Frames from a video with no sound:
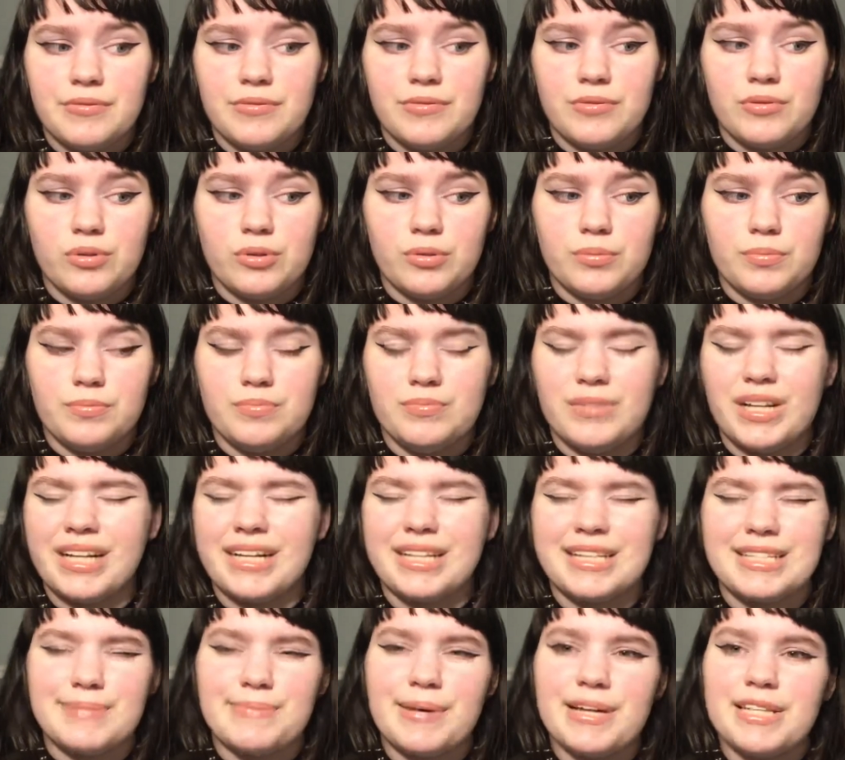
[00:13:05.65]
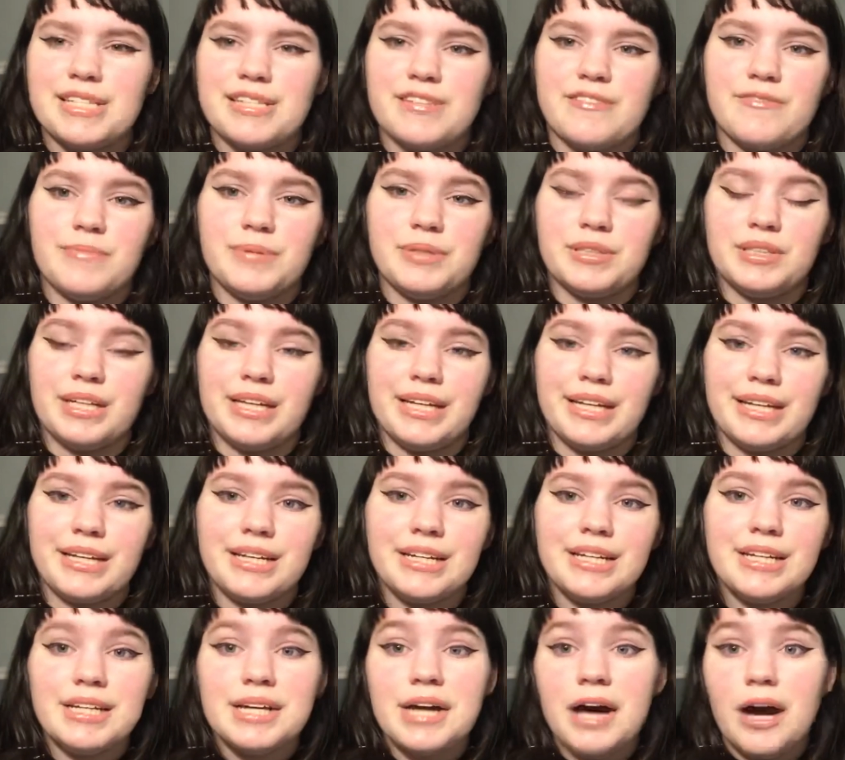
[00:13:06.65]
Or not expensive, but
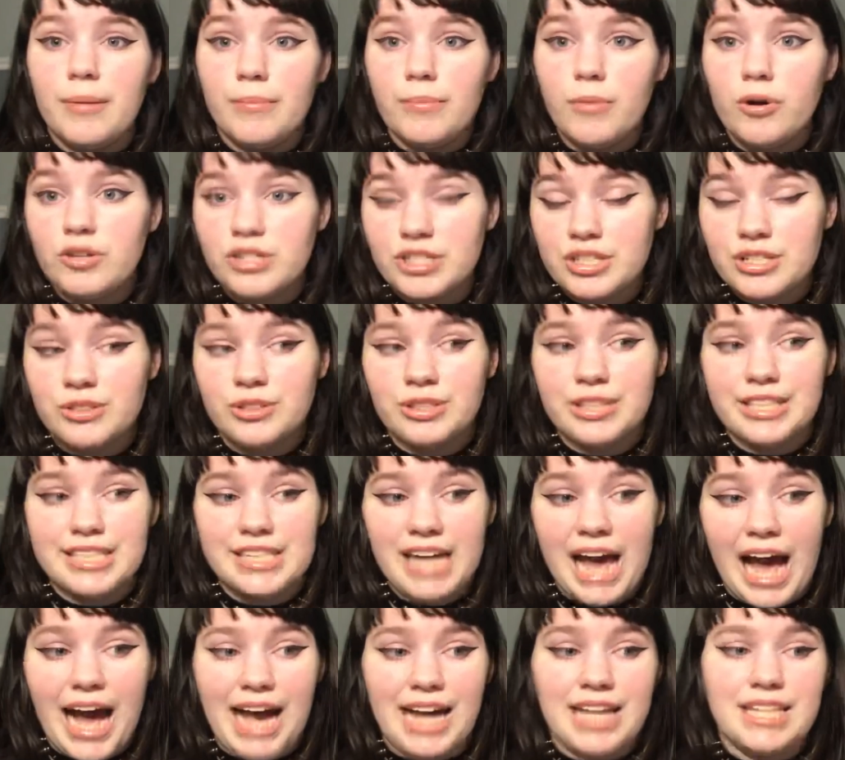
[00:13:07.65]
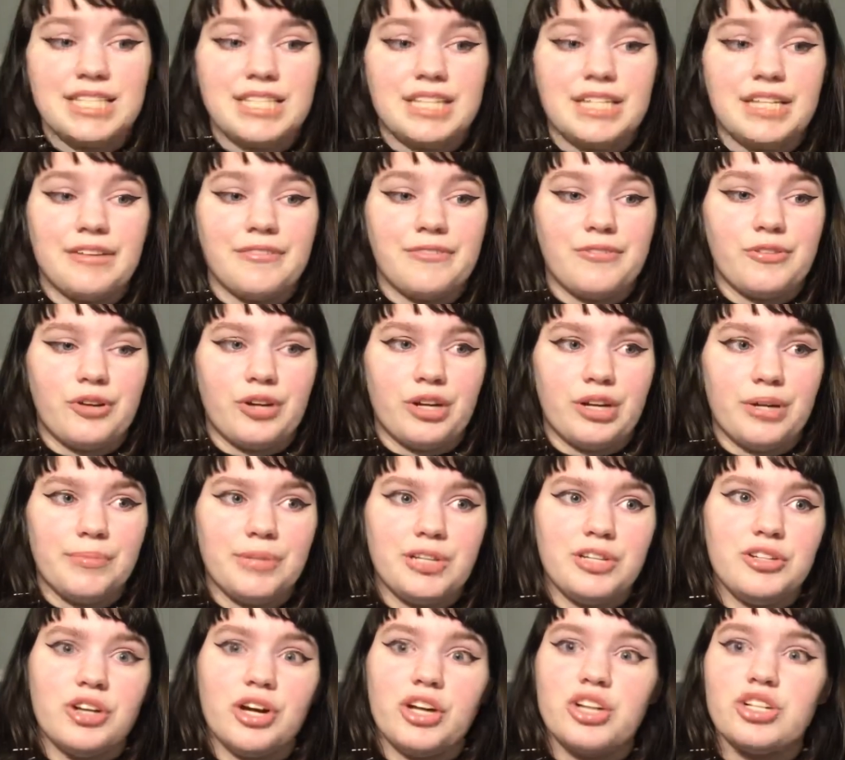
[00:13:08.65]
emotionally taxing if they're going to be
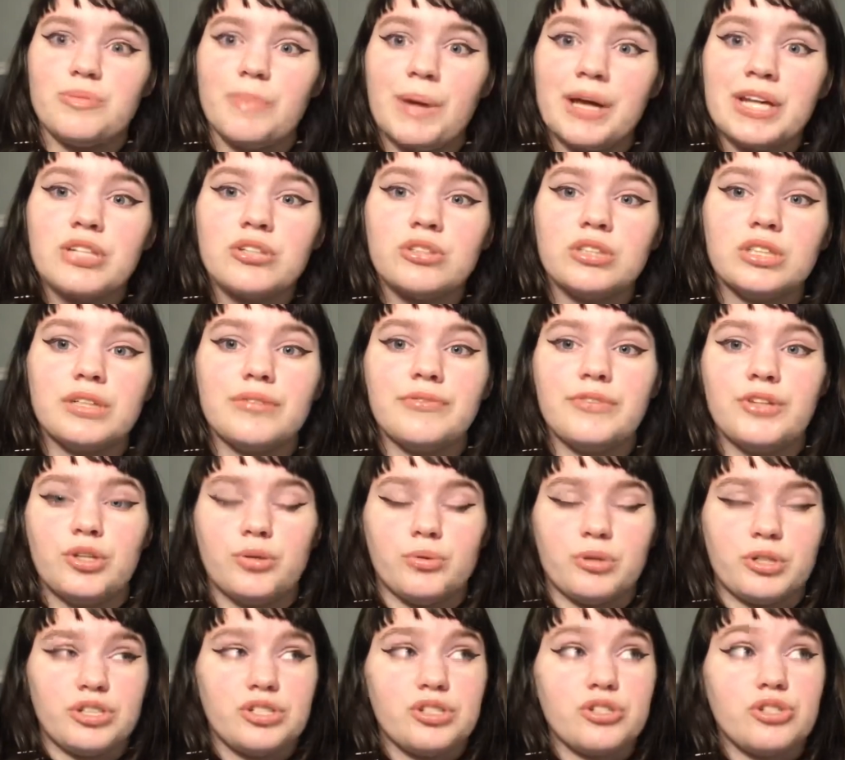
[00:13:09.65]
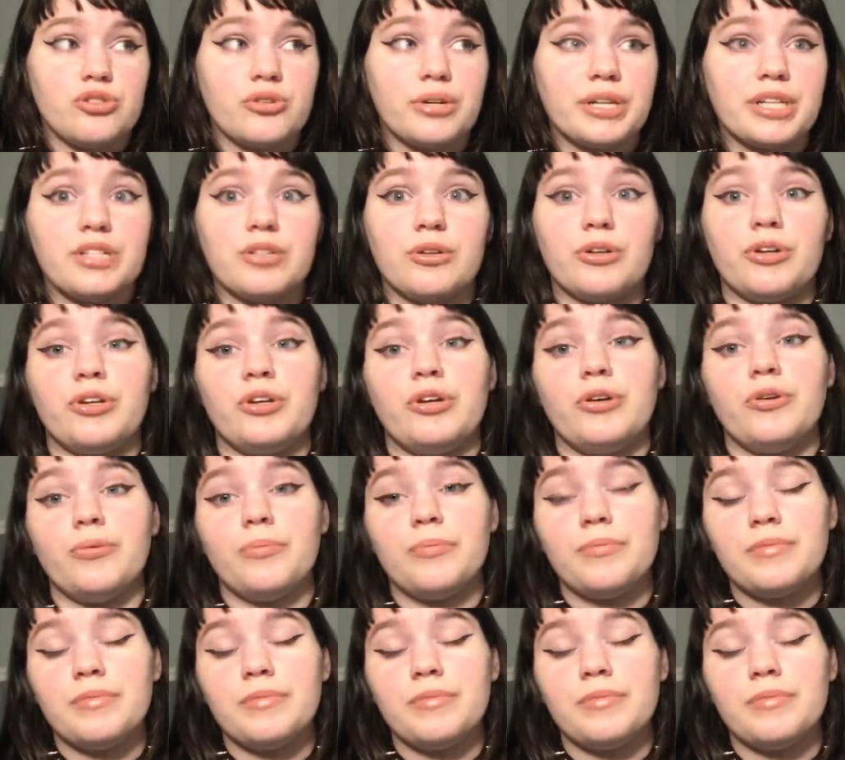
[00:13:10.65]
judgmental of you or strict on you.